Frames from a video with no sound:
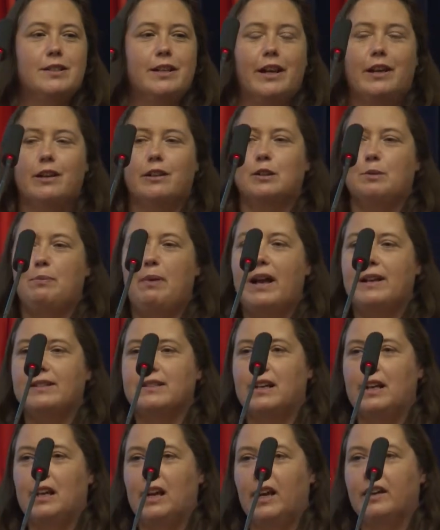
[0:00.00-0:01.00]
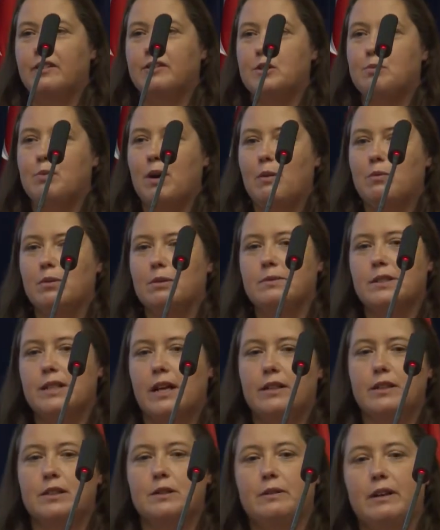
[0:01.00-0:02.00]
to get all the pesky language problems
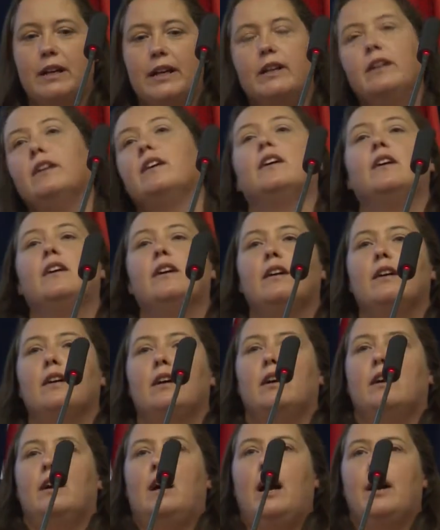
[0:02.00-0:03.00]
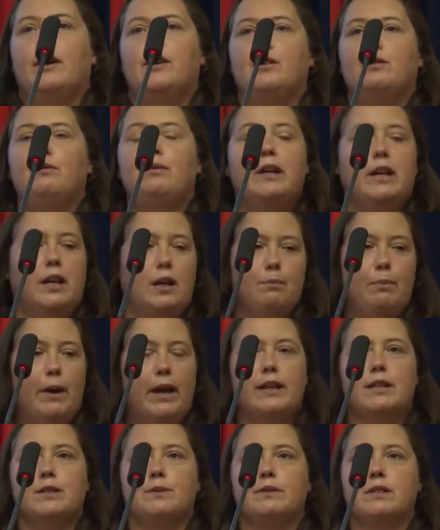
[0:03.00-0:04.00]
out of the way, how do we keep
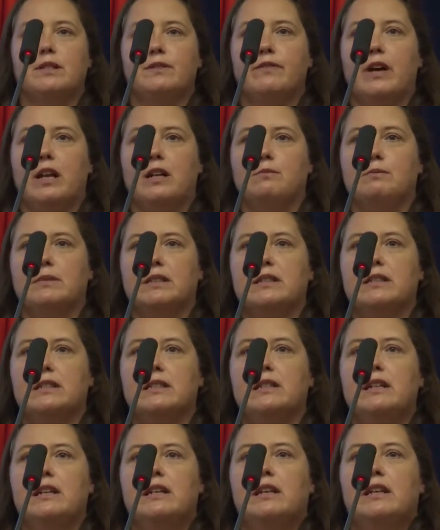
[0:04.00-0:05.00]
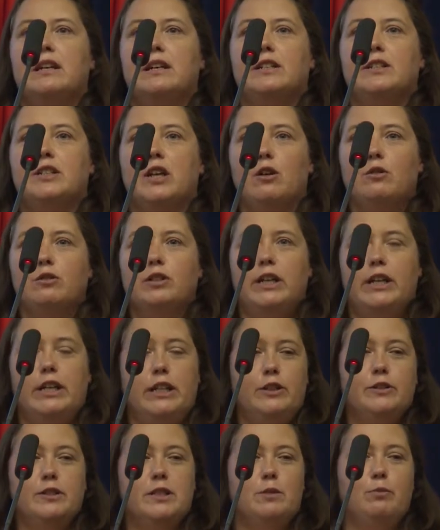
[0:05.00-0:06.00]
pace with developments? So it
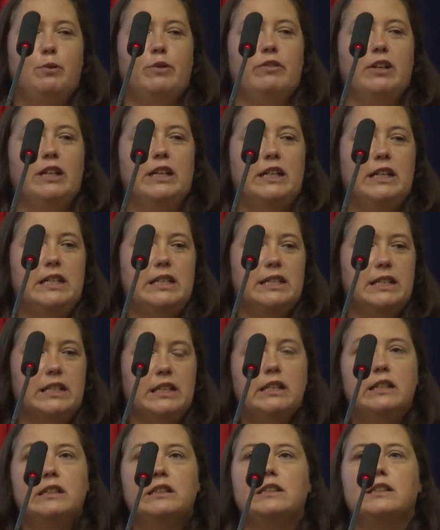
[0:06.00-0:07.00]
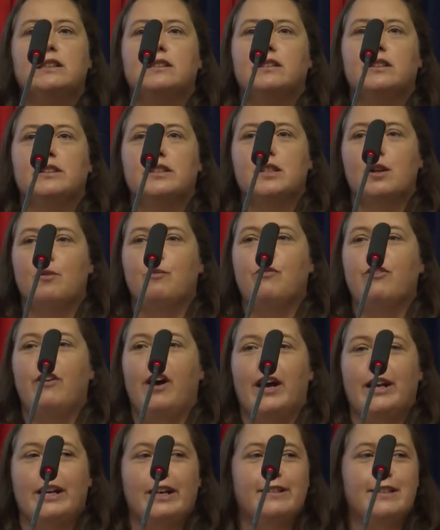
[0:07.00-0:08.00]
used to be really easy. There's some
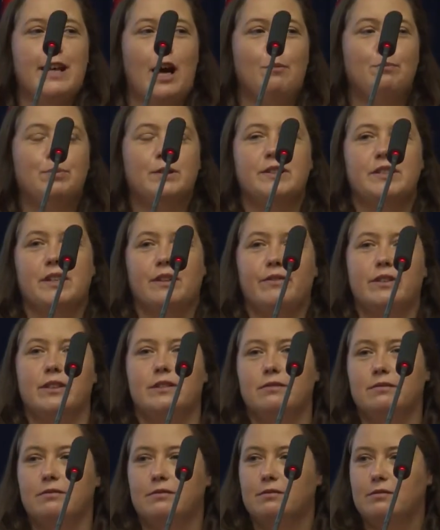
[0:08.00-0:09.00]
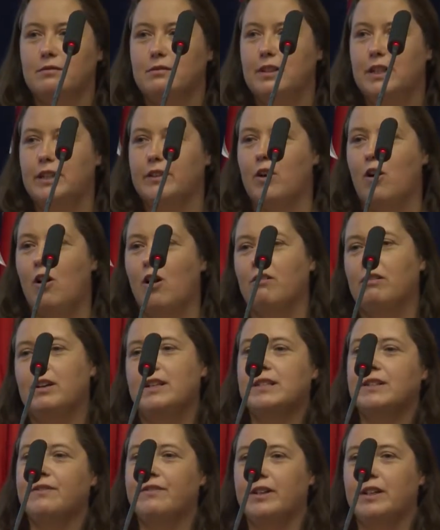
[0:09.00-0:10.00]
fine examples of it in the
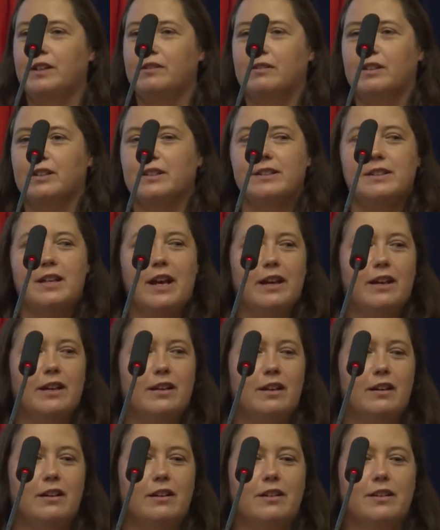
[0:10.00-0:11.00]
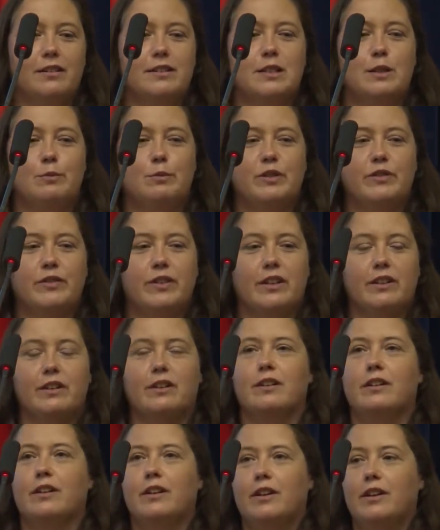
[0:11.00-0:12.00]
hallways if anyone has taken a look at some of
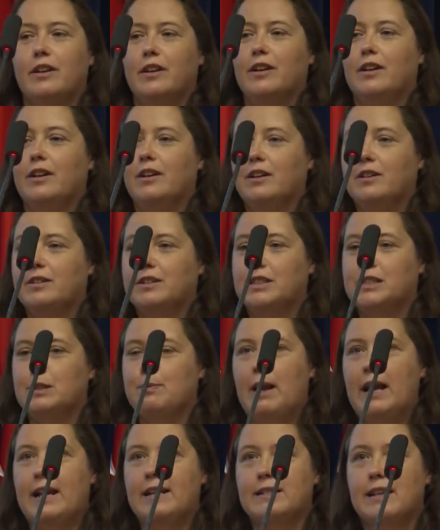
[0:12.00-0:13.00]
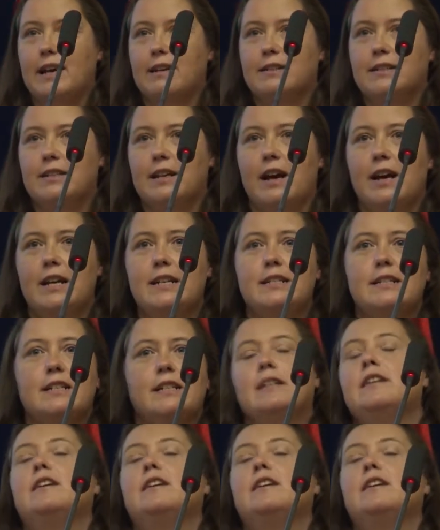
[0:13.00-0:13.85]
the displays outside.